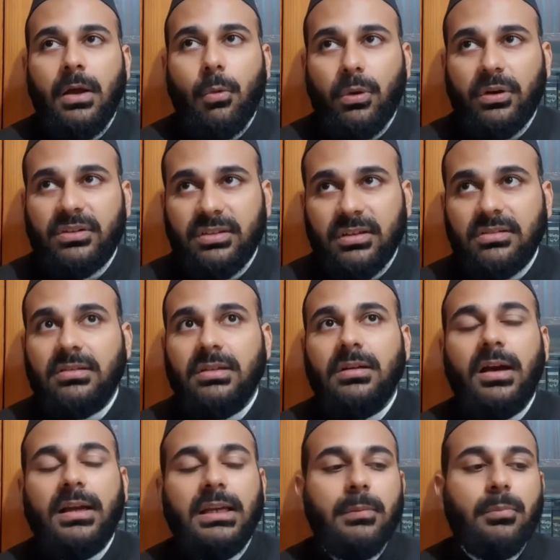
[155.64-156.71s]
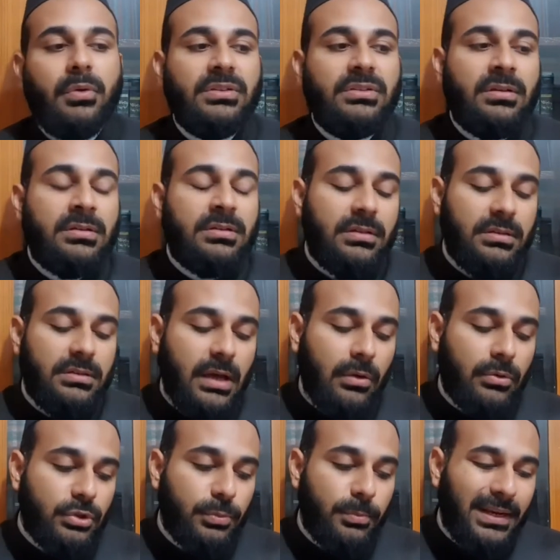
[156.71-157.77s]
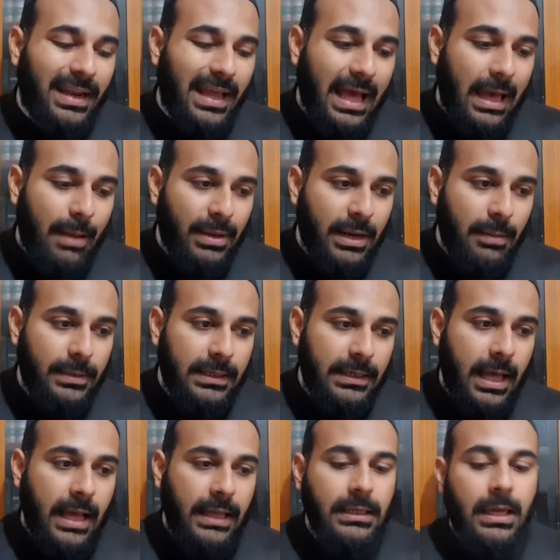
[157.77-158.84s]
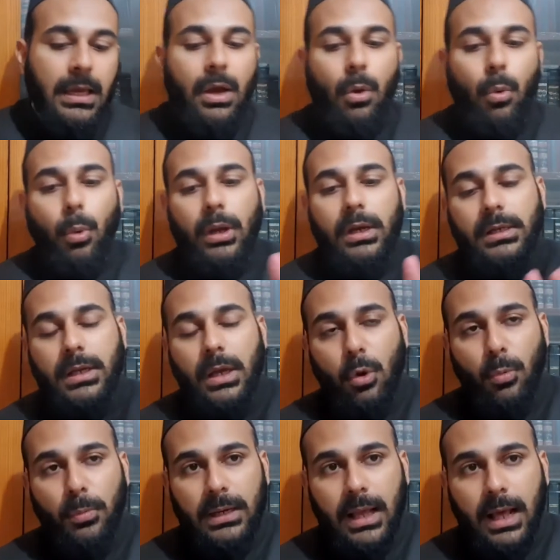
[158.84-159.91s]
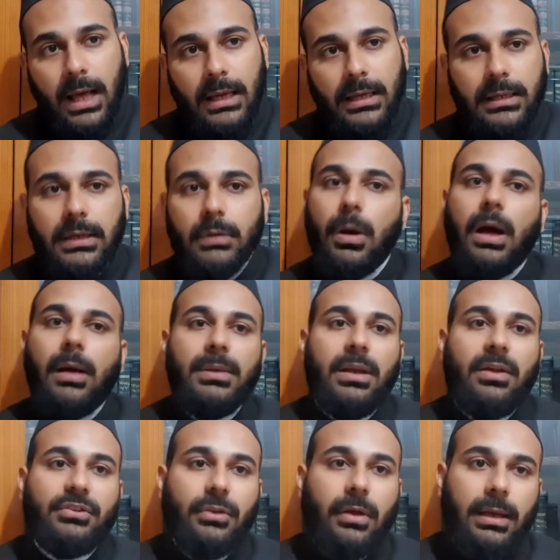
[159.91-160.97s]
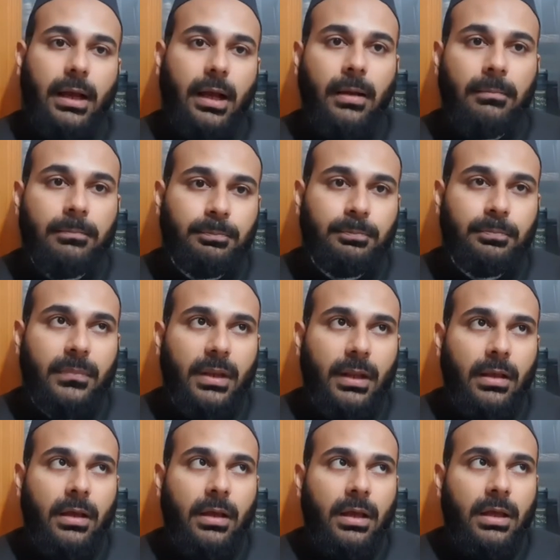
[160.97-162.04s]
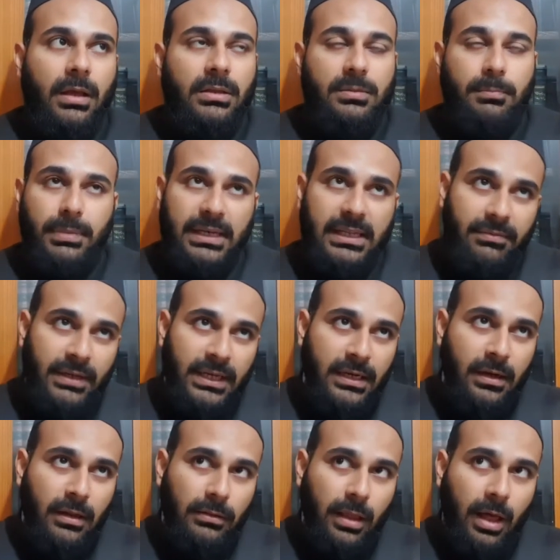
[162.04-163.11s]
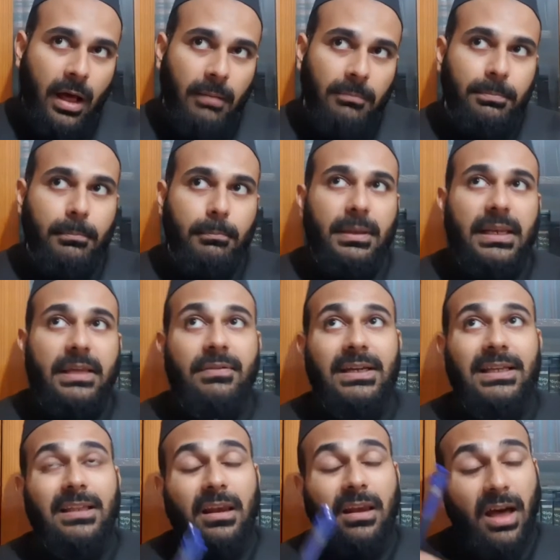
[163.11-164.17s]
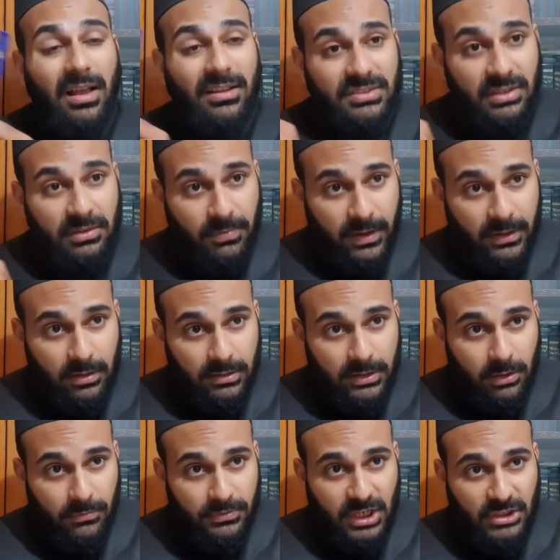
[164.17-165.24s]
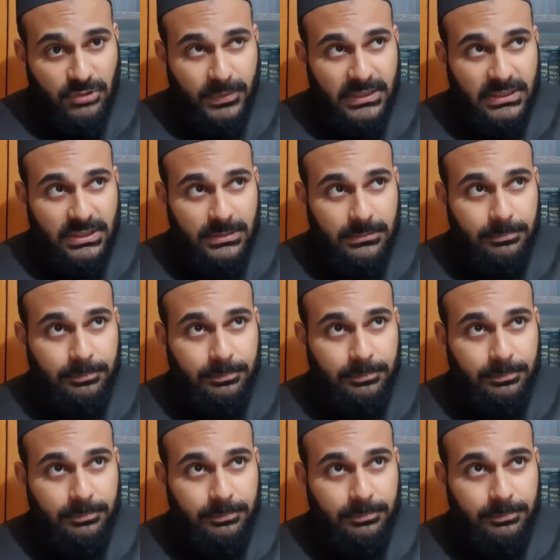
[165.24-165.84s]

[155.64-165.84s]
verse 69, he brings it down to man amana billahi wal yawmil akhir wa amila salihan. Believing in Allah, believing in the last and final day of judgment